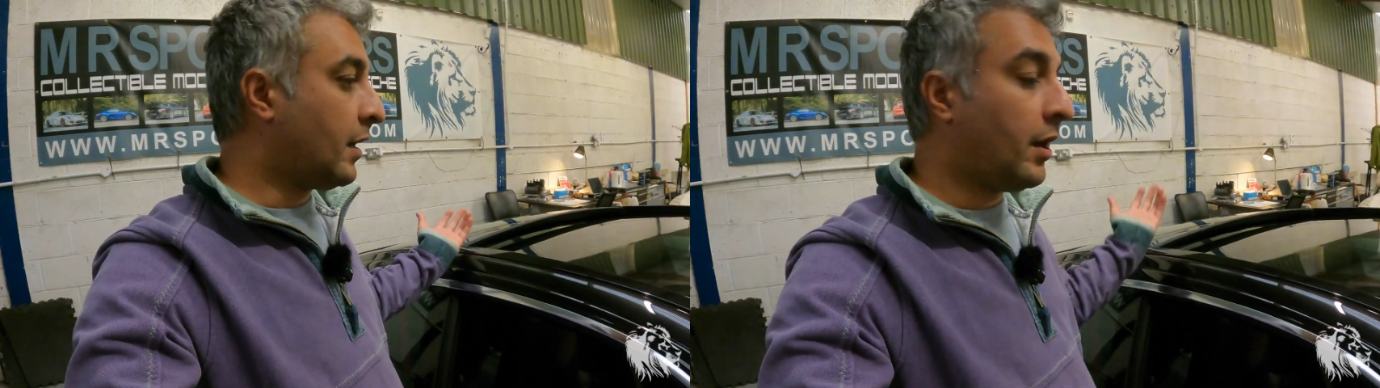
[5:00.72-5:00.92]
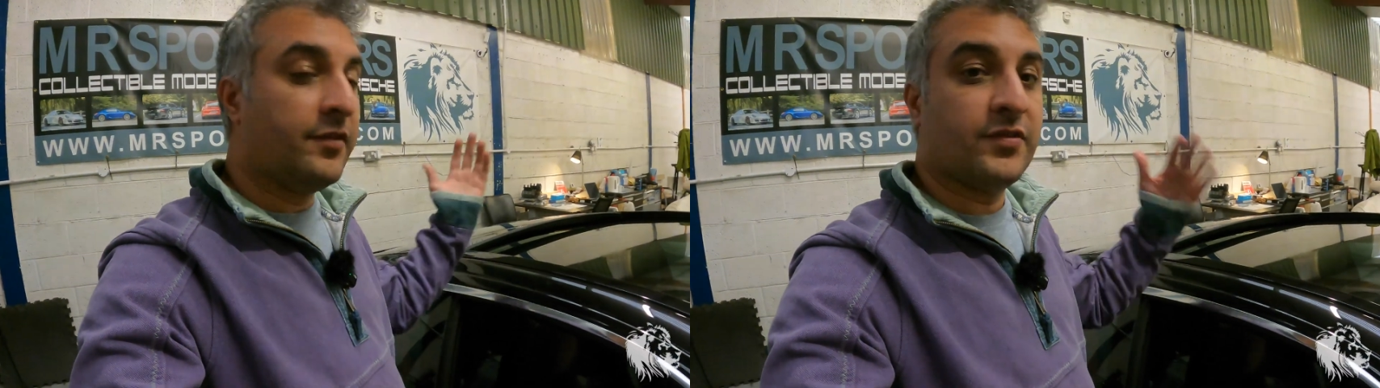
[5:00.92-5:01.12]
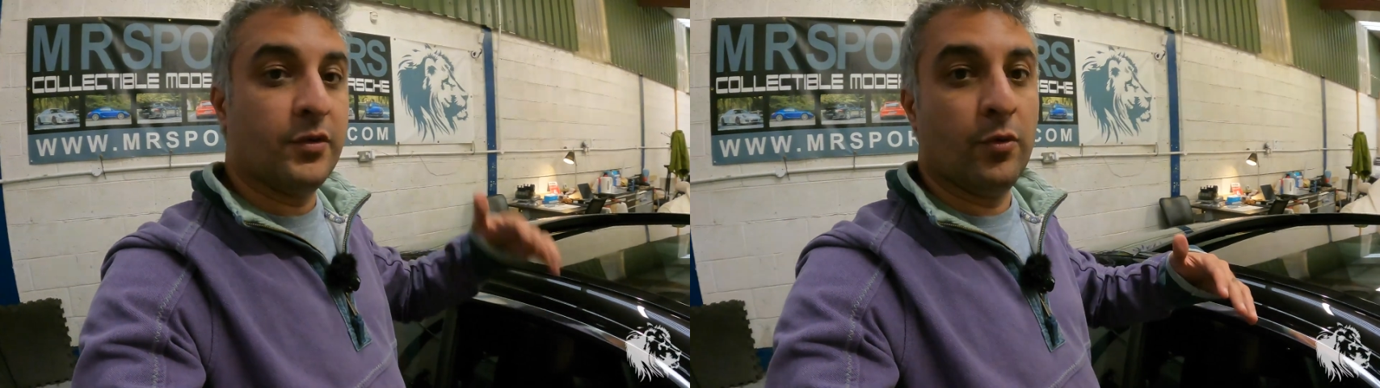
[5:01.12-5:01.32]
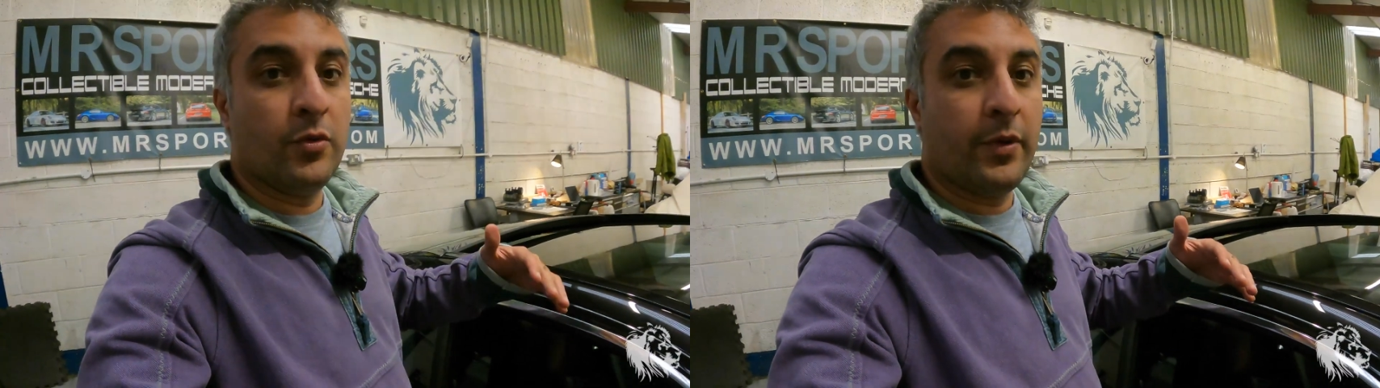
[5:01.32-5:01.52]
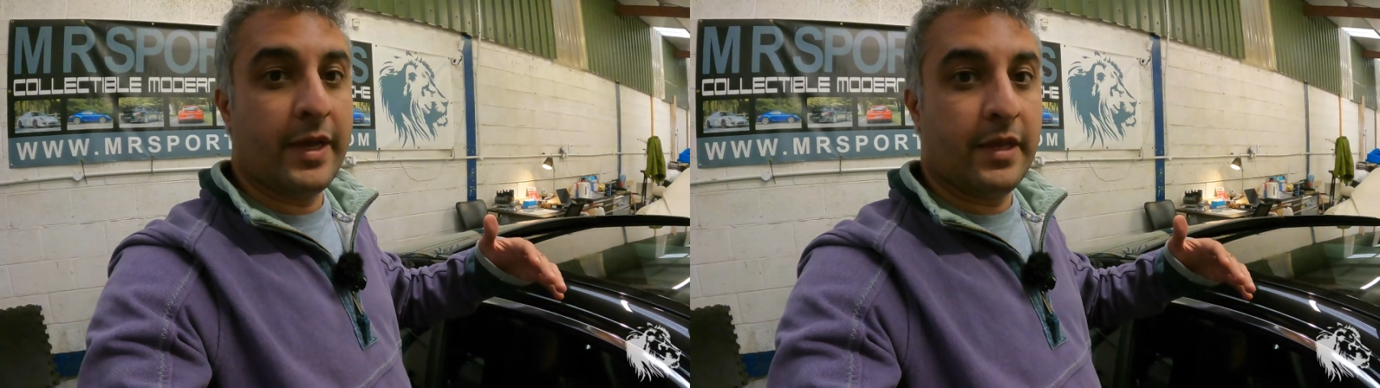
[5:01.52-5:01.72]
closed it all
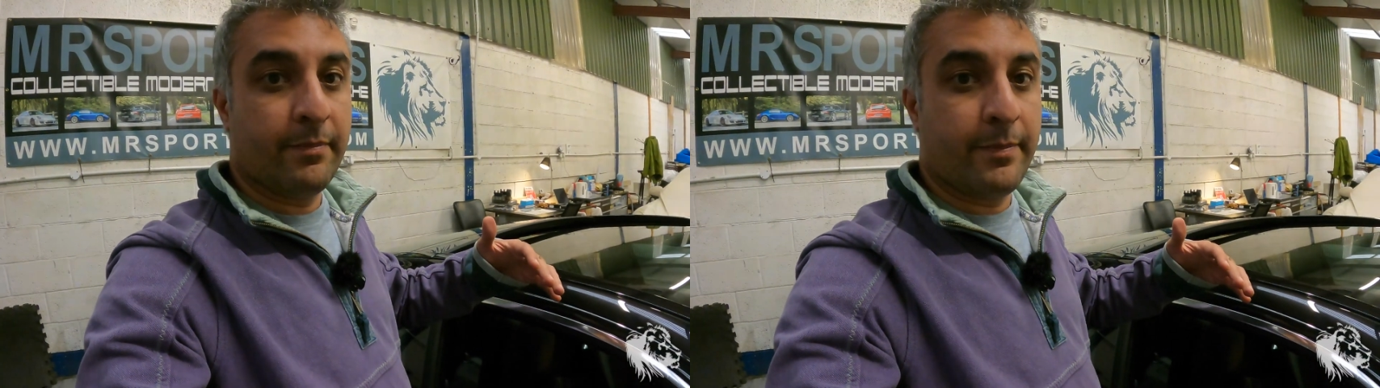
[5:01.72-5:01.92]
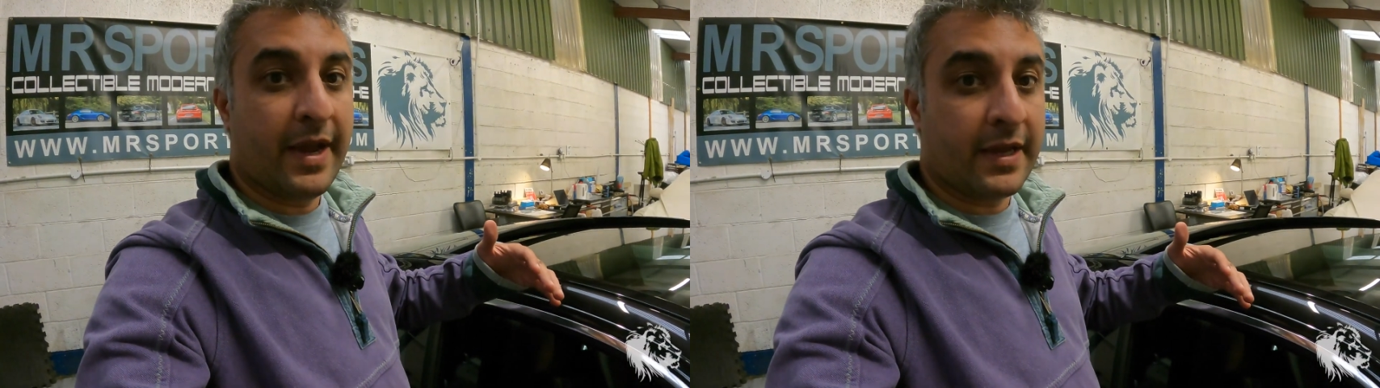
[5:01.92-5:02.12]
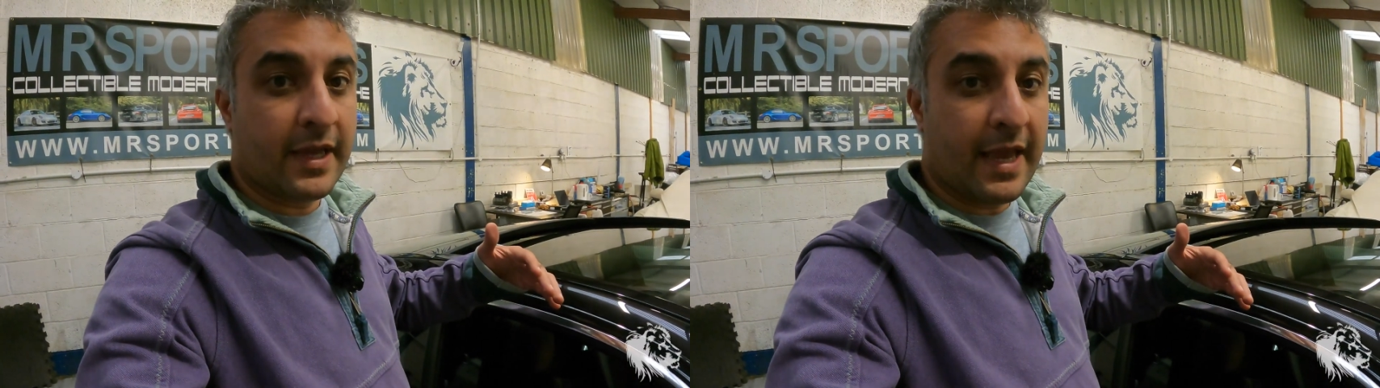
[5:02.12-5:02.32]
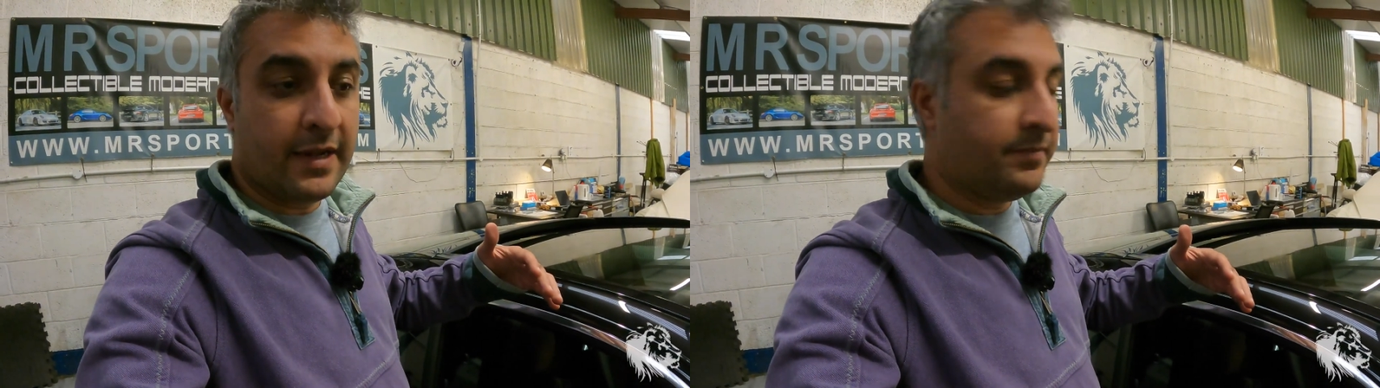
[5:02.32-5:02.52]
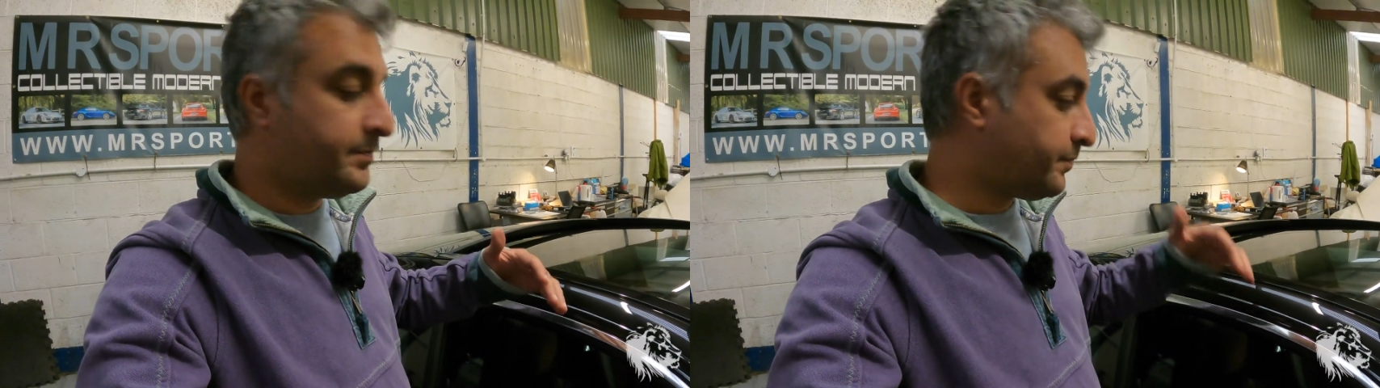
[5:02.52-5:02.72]
the way back again,